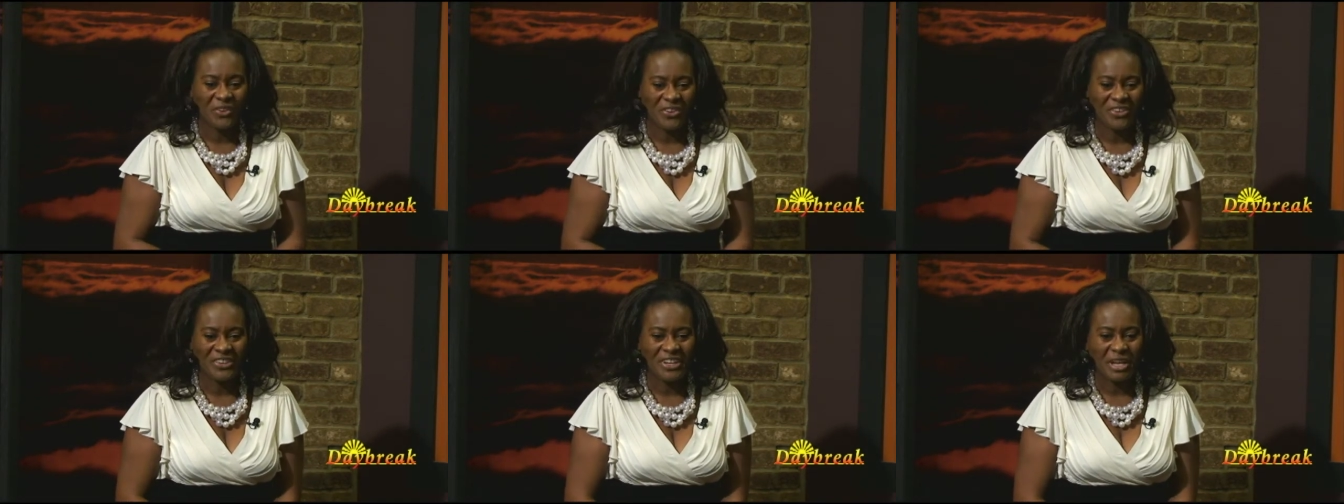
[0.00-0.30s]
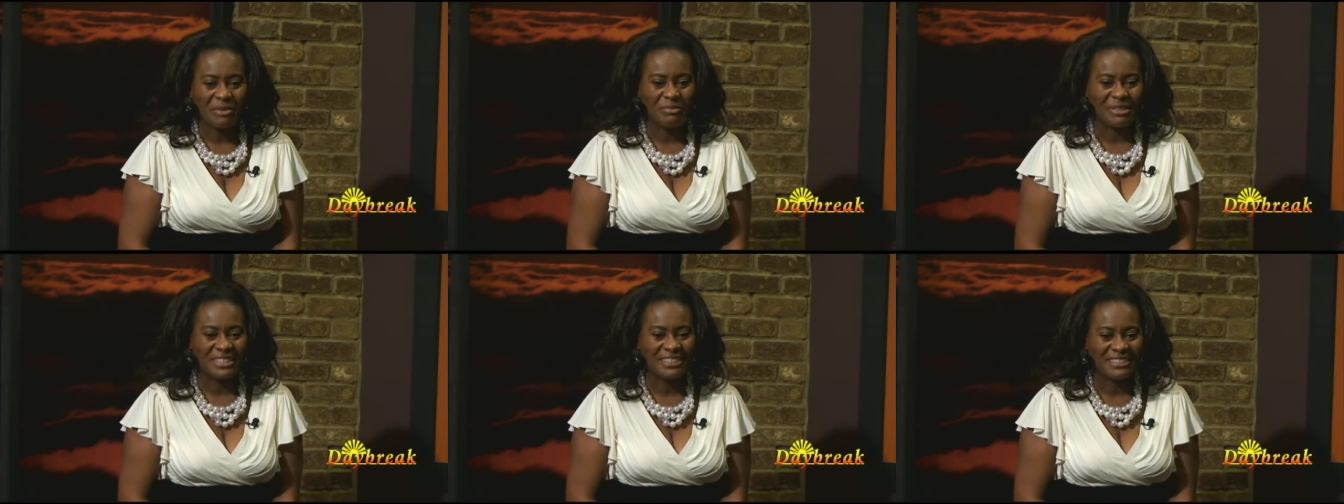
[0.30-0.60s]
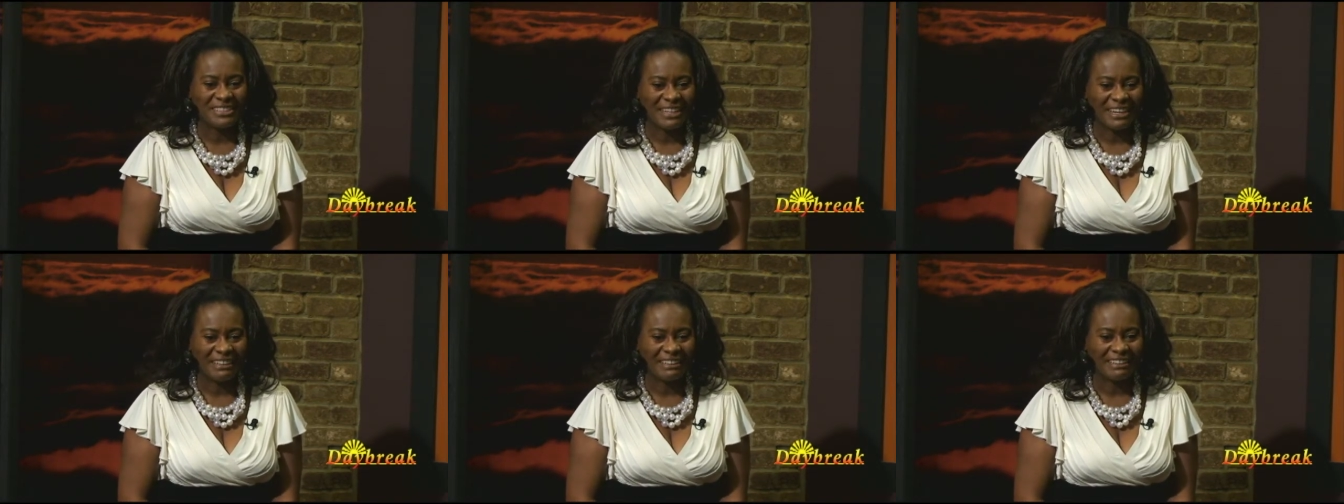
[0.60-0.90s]
her name is
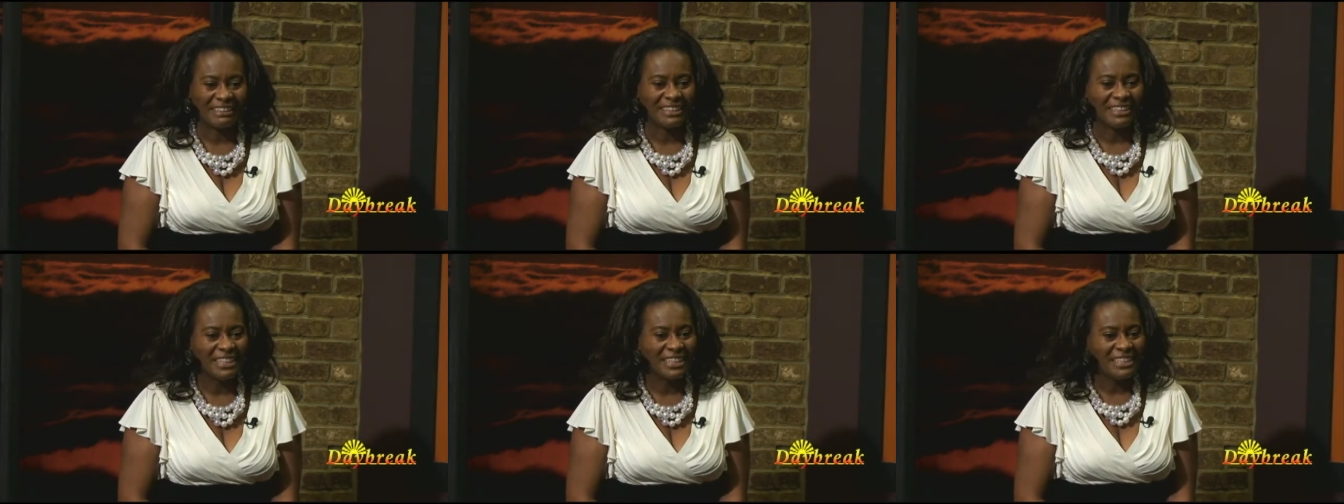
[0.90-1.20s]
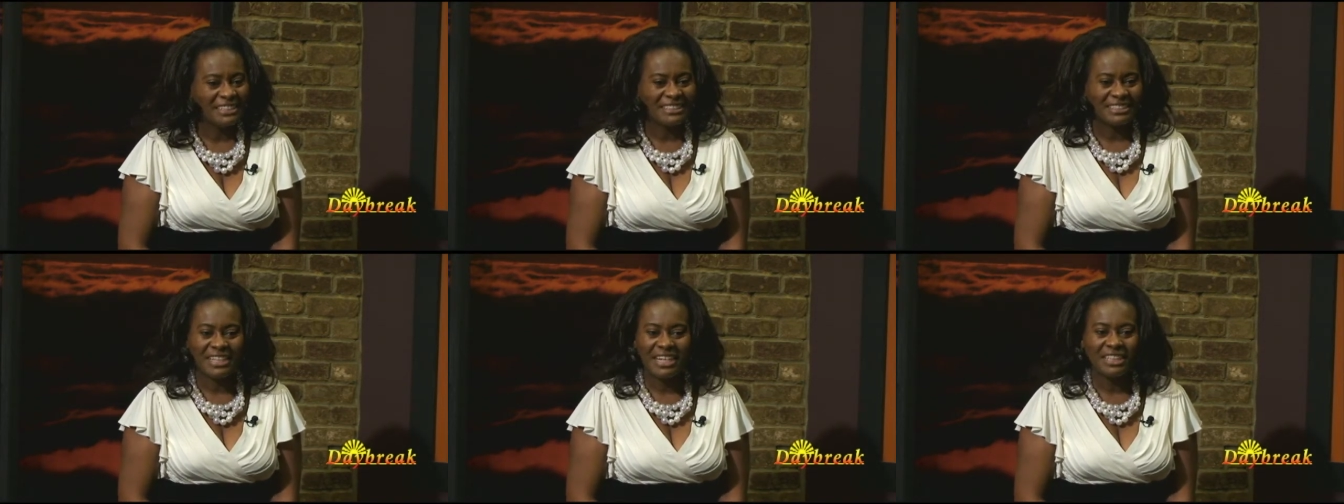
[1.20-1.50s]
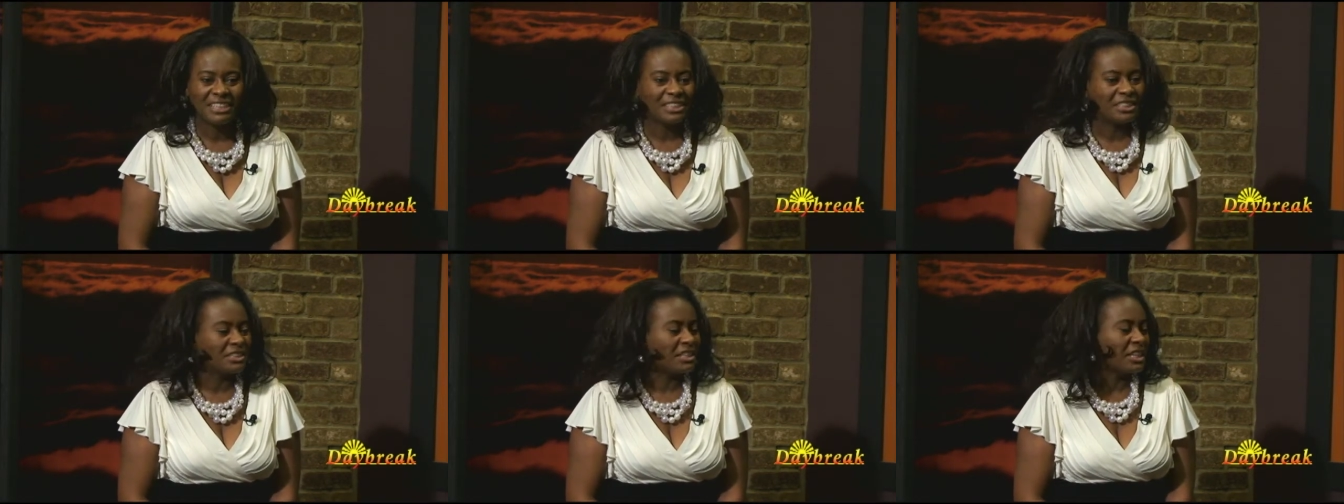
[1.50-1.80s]
Stella.
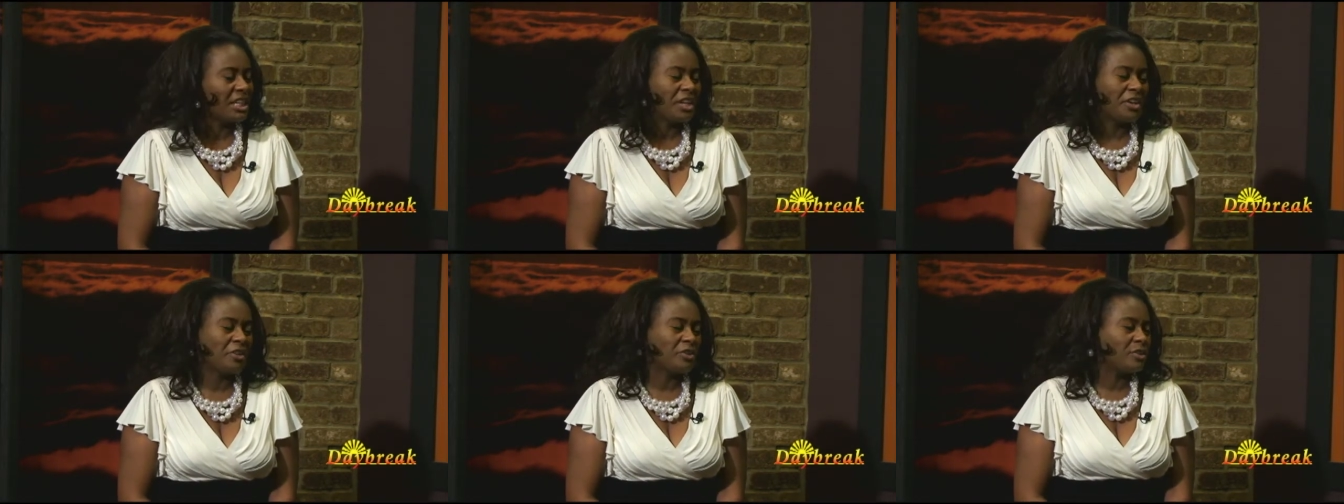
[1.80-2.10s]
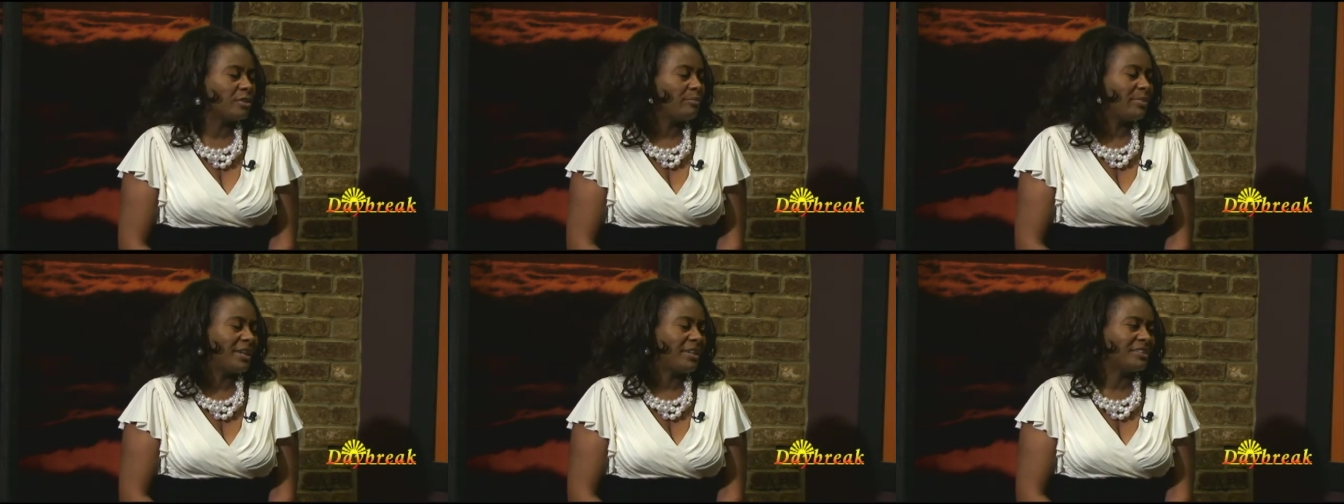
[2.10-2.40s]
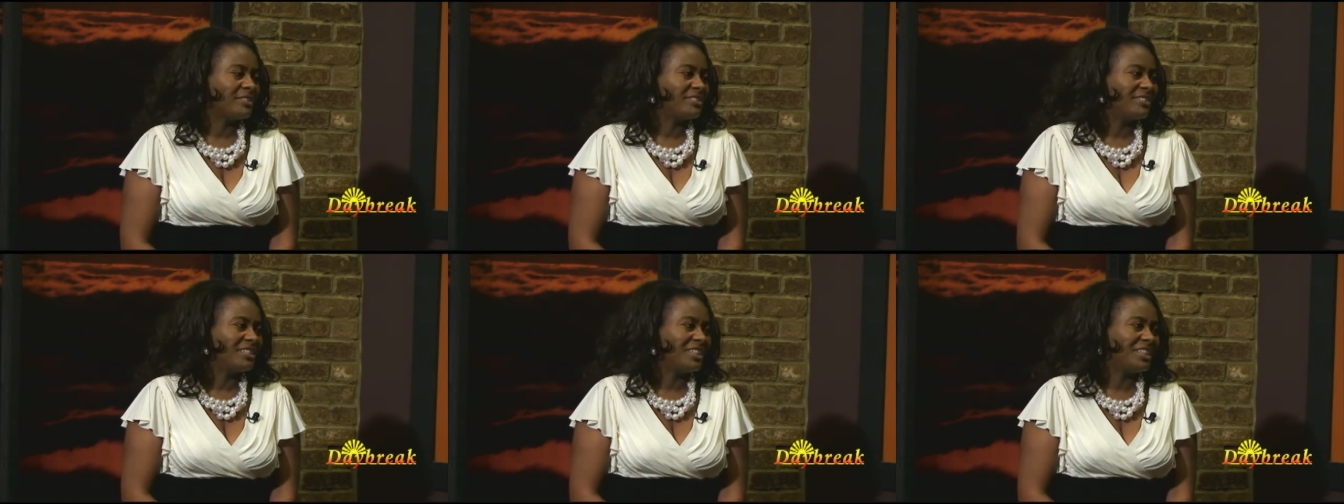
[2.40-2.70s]
Stella is a character by
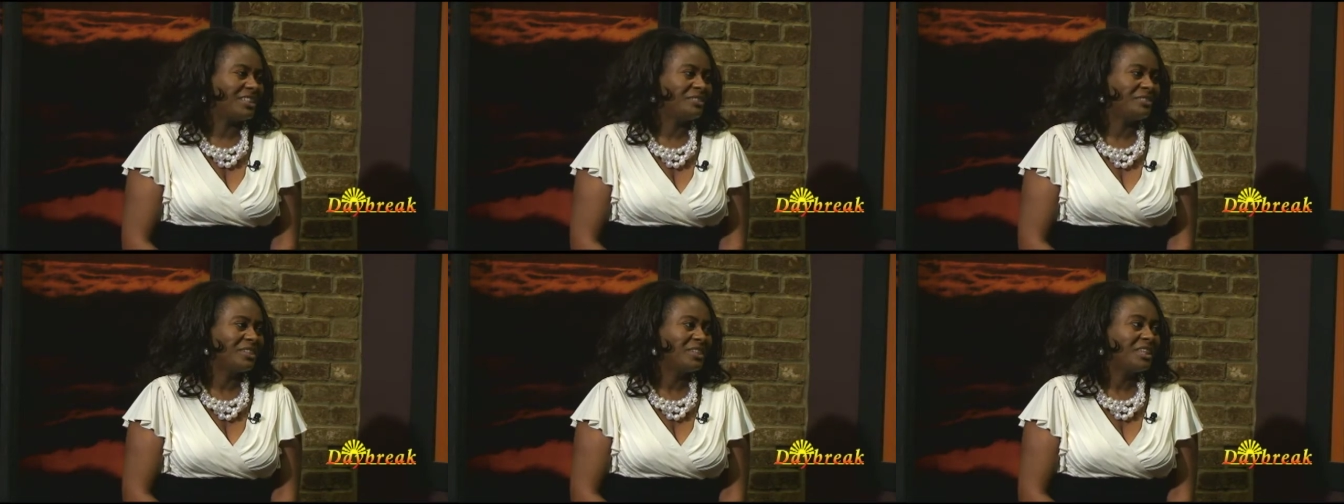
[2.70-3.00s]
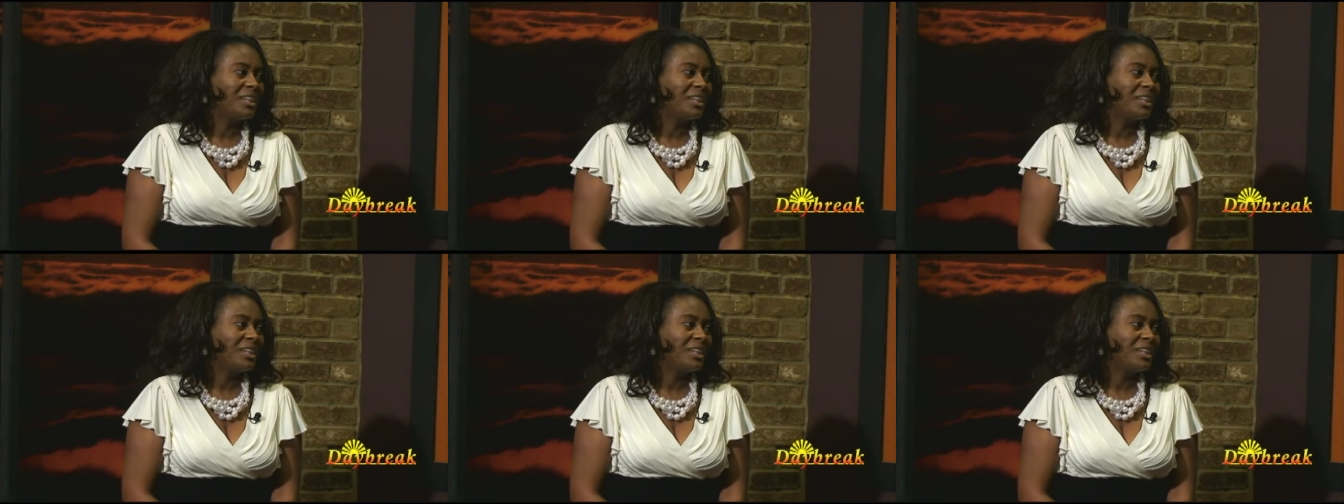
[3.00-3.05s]
herself.